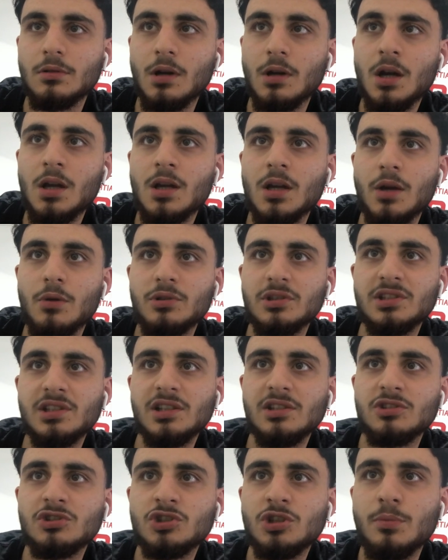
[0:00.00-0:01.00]
Okay, we're
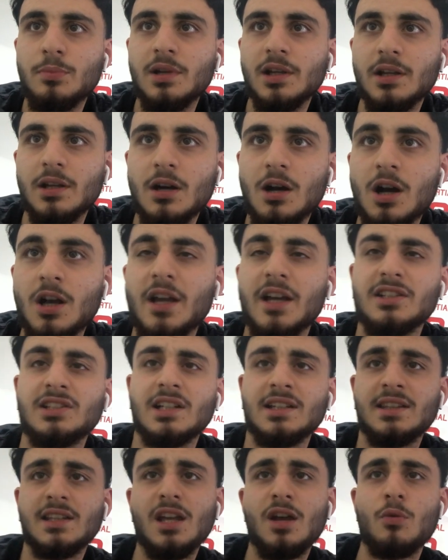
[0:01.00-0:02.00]
seeing dribbling now. Okay, so
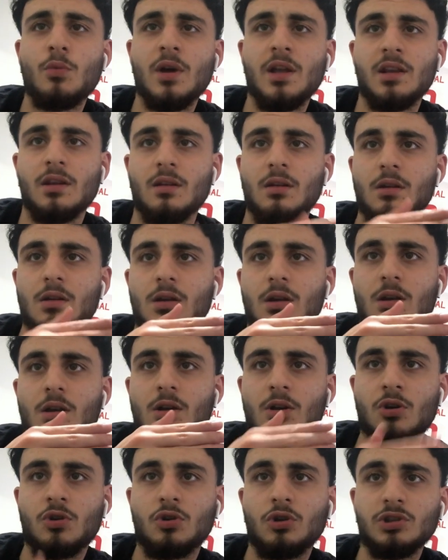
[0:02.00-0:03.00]
I think it went
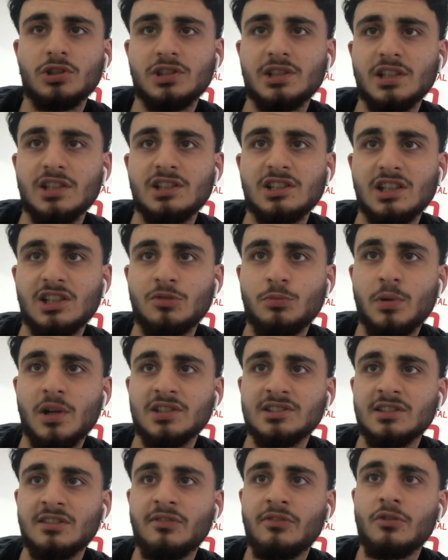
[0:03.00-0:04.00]
crossing /
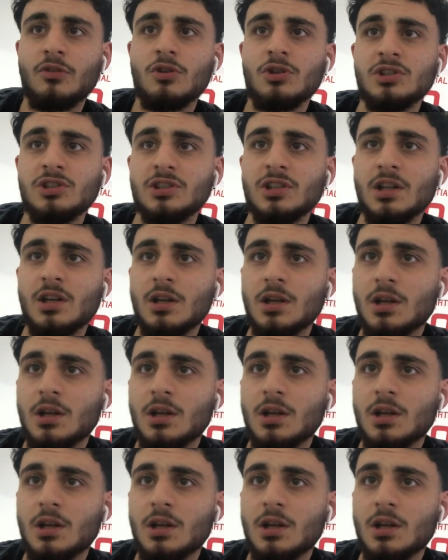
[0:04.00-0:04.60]
passing first.